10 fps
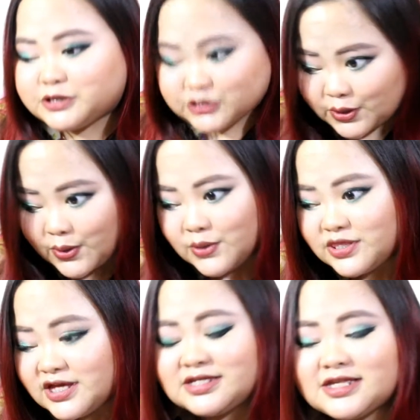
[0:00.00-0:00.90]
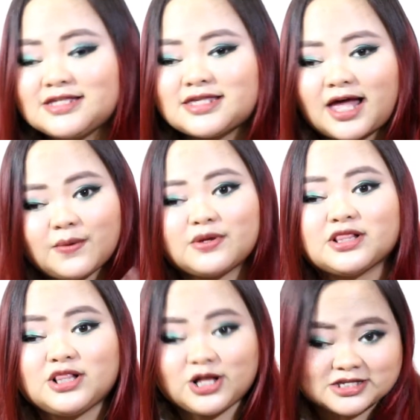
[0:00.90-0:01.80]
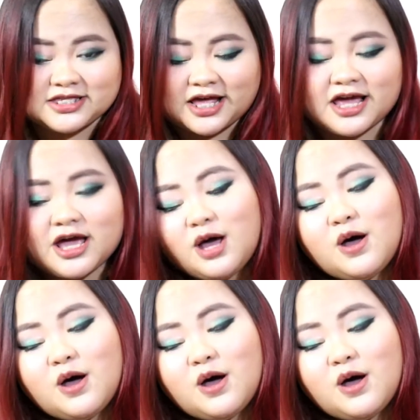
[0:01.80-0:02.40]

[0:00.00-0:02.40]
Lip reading: So this is how it looks like